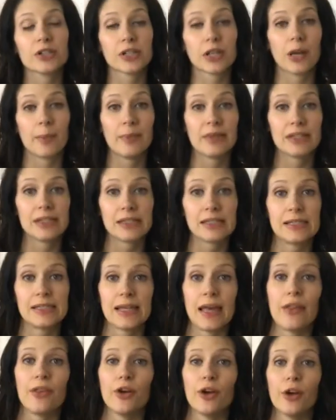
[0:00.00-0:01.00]
gonna mix it
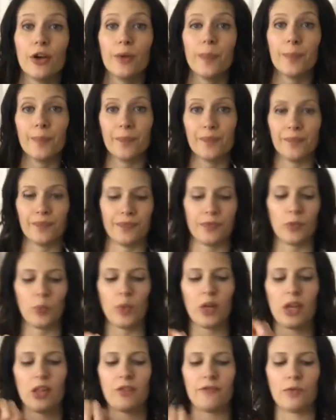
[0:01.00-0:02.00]
together
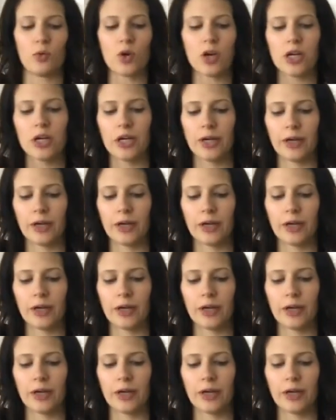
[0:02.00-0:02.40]
with a fork